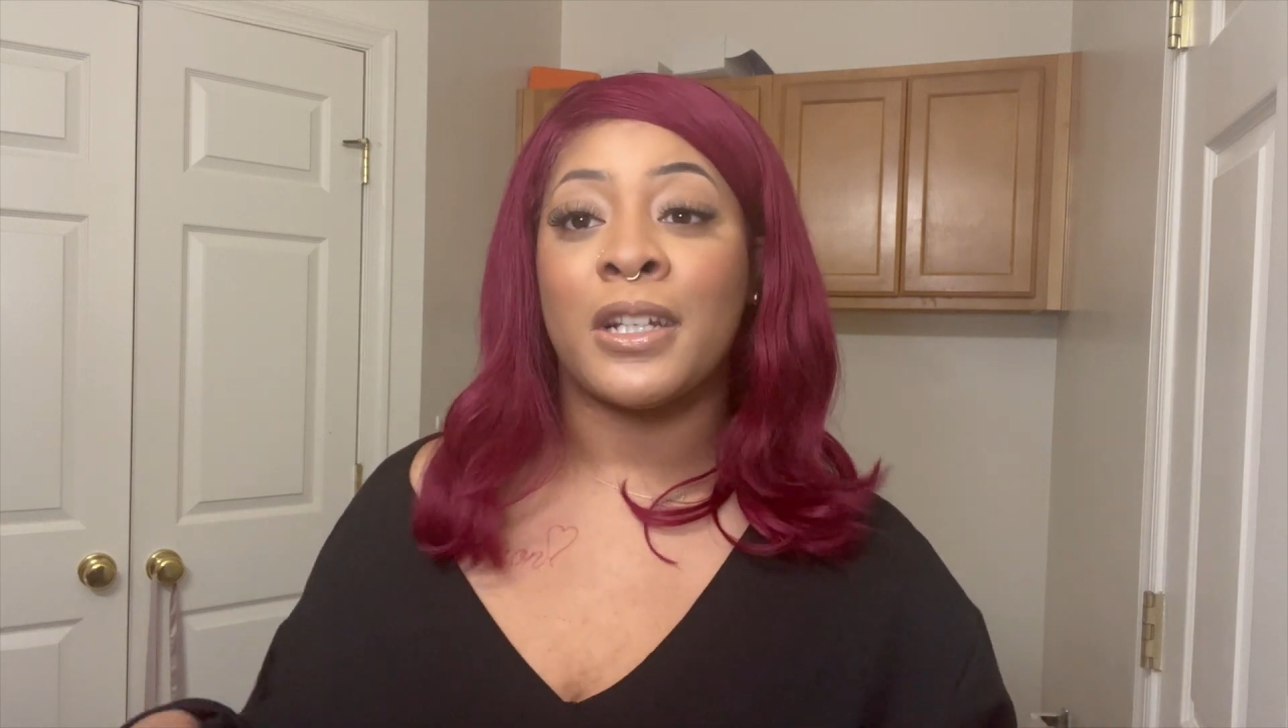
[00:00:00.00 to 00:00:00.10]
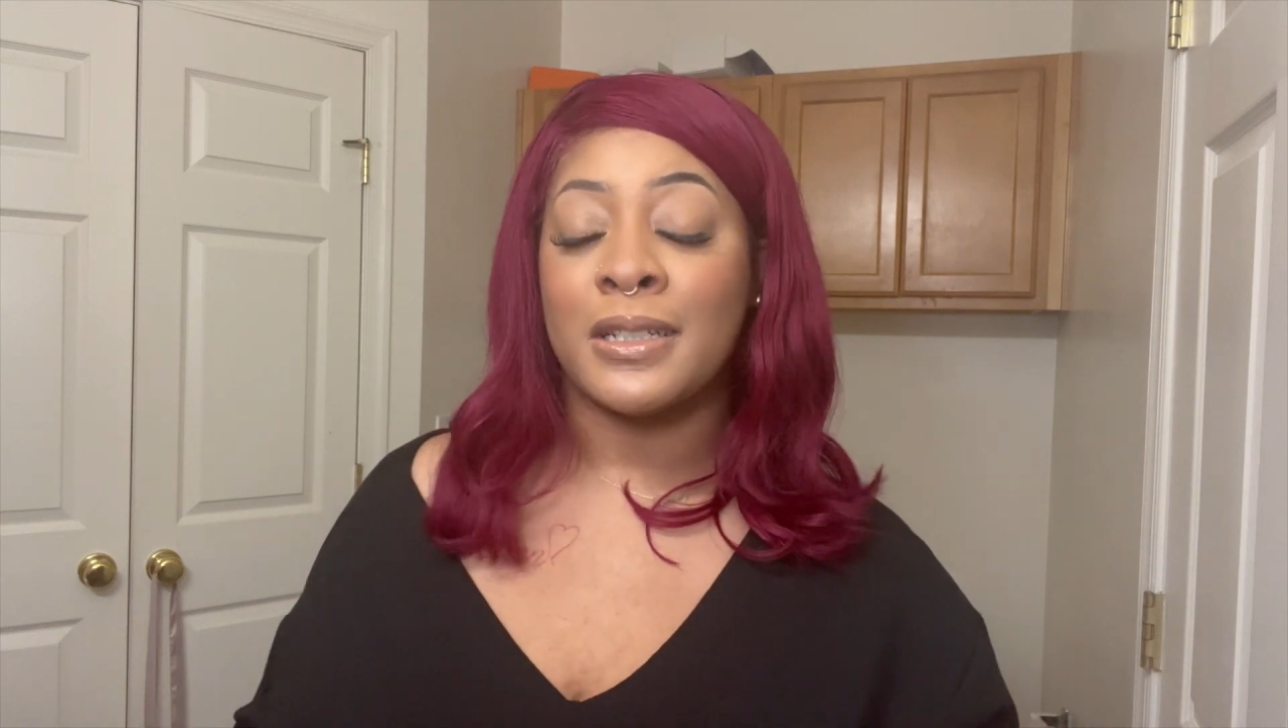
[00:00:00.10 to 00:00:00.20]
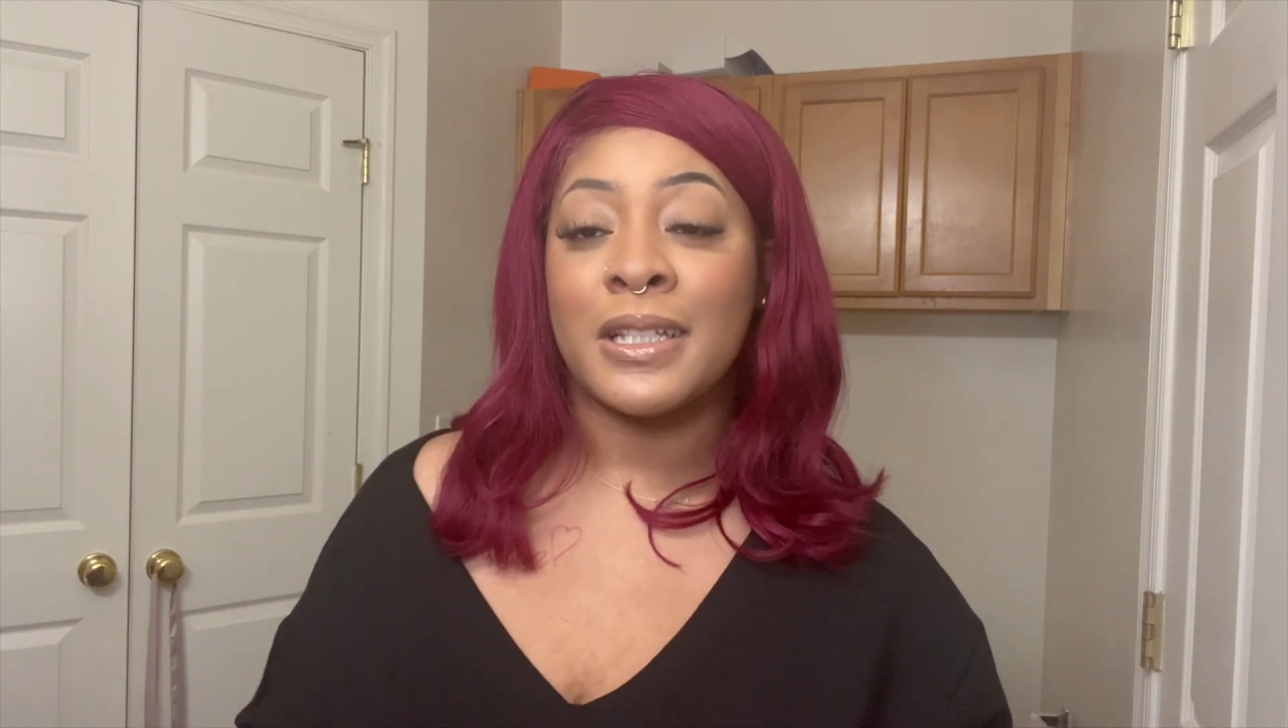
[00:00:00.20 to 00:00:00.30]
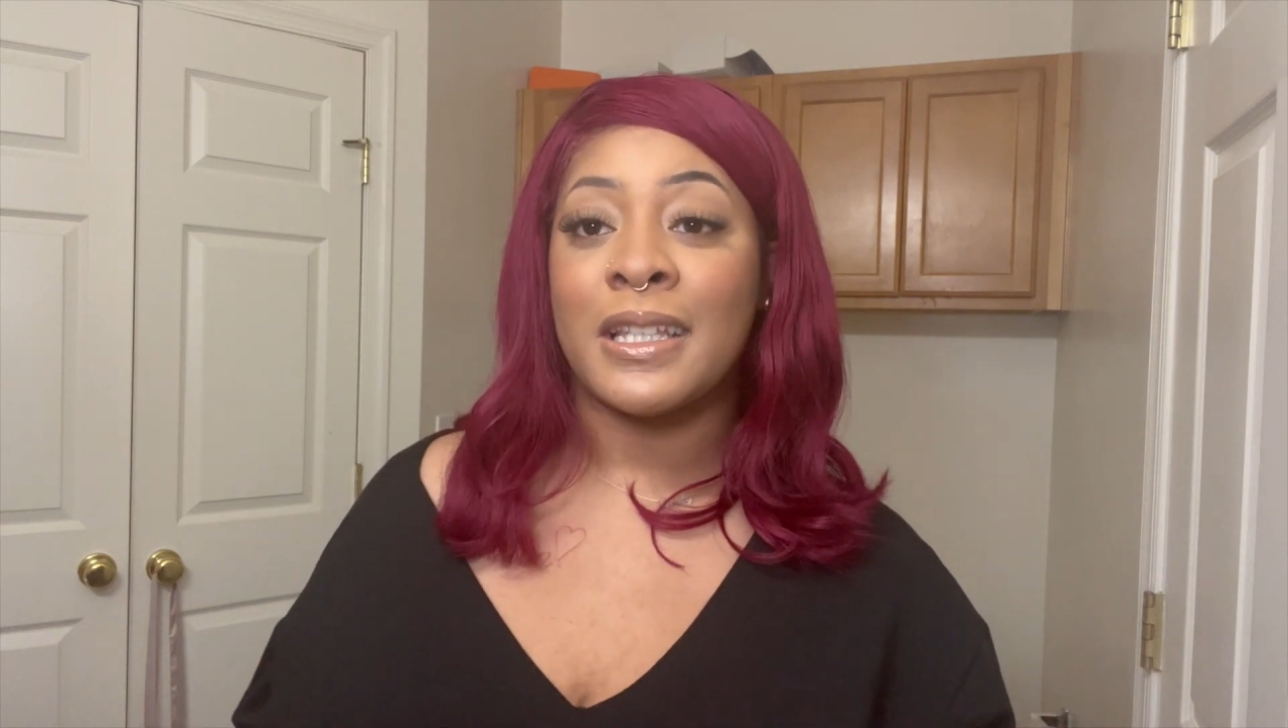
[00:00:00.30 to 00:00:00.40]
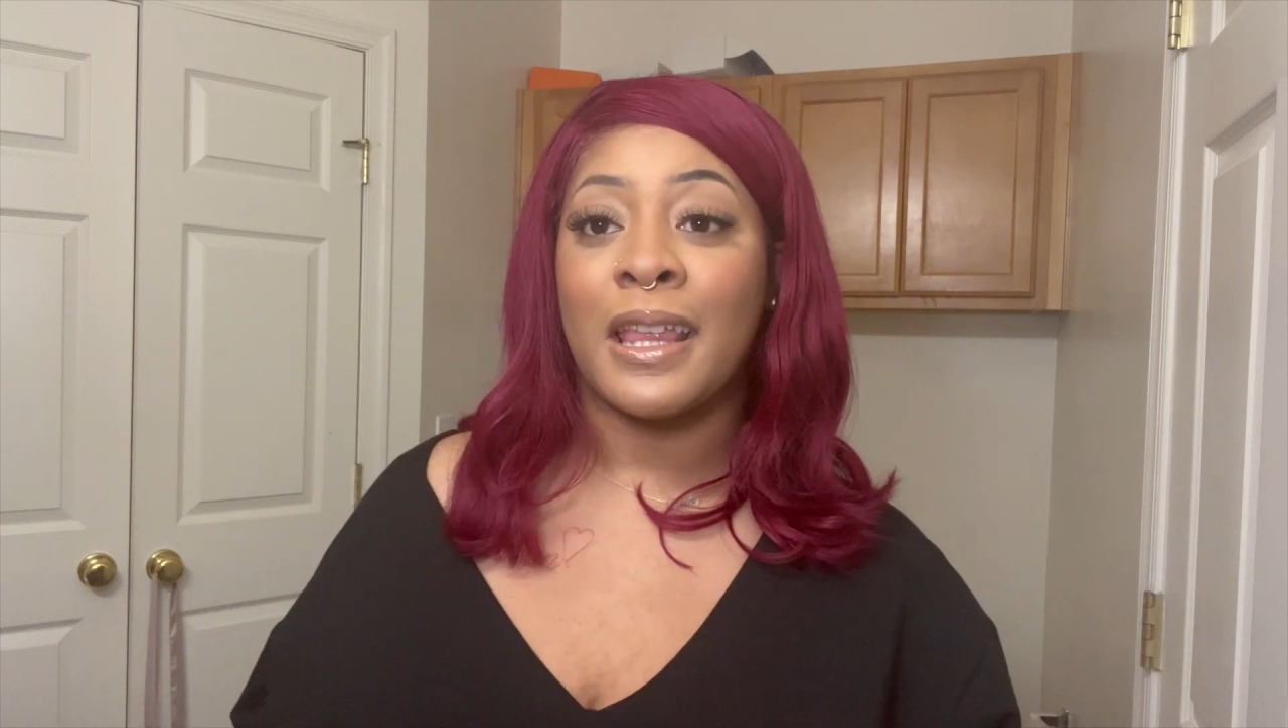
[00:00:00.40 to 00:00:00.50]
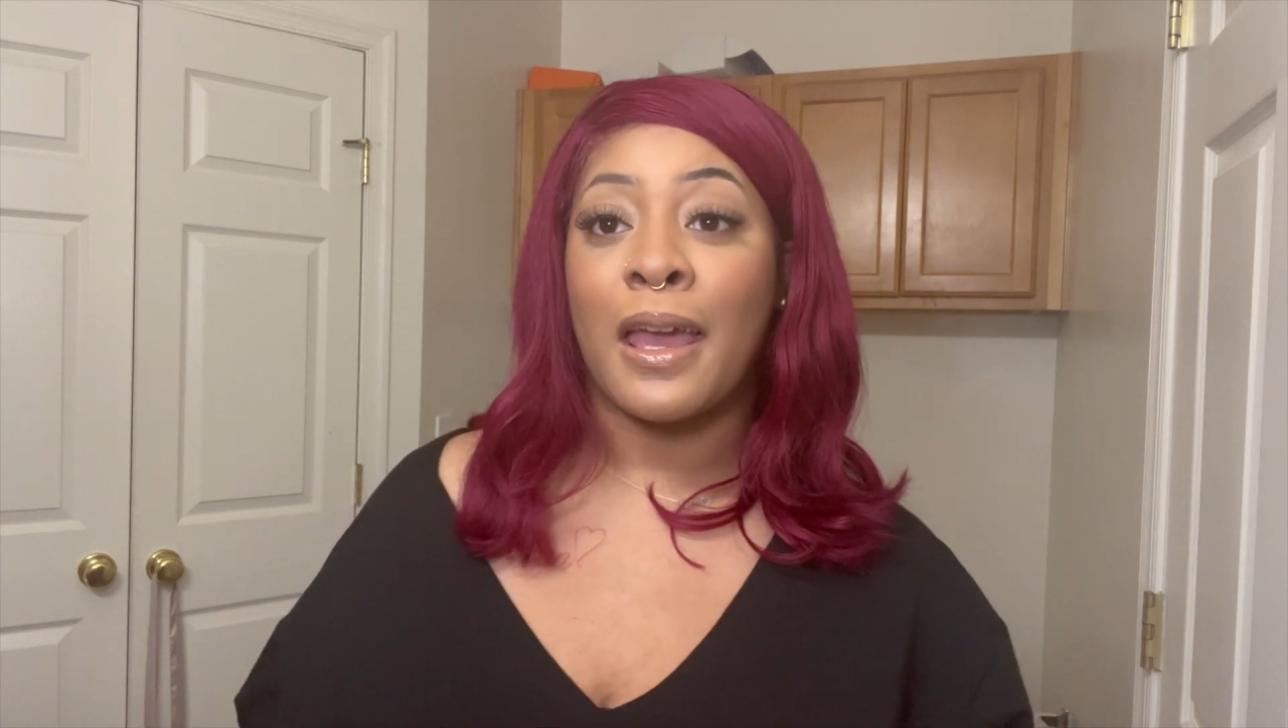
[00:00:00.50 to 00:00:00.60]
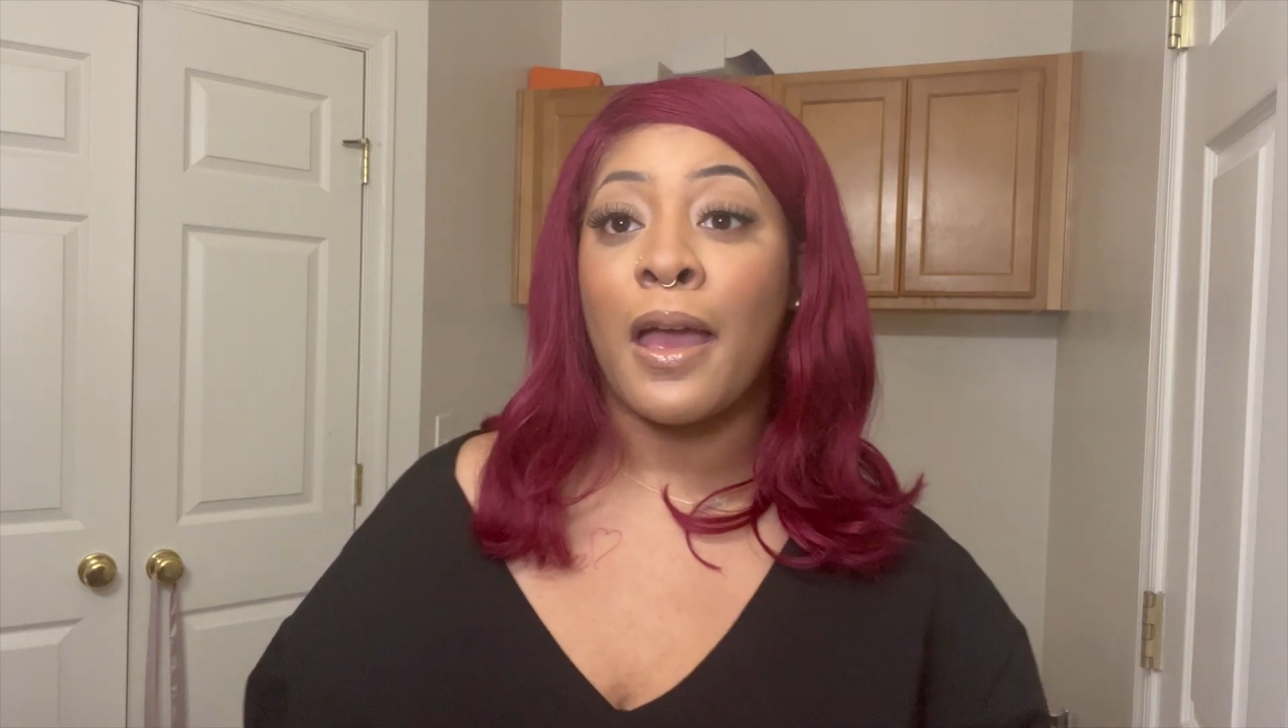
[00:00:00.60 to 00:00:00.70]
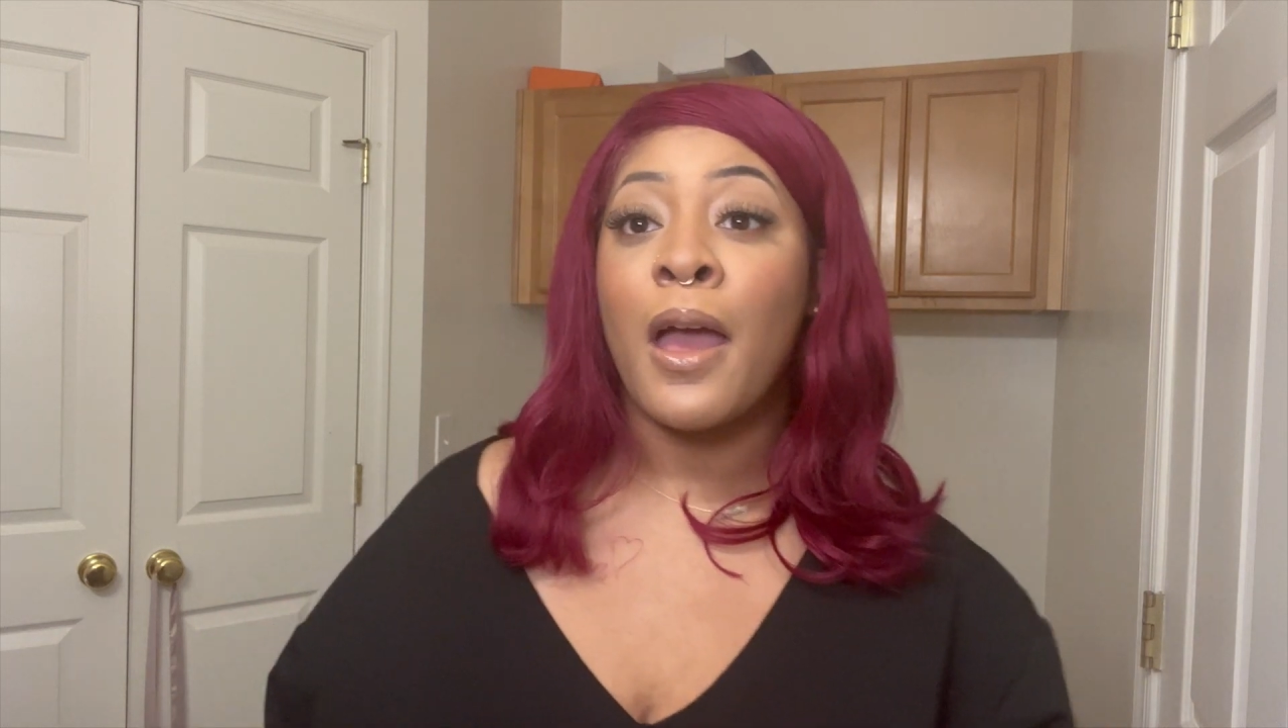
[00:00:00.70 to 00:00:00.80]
delete that.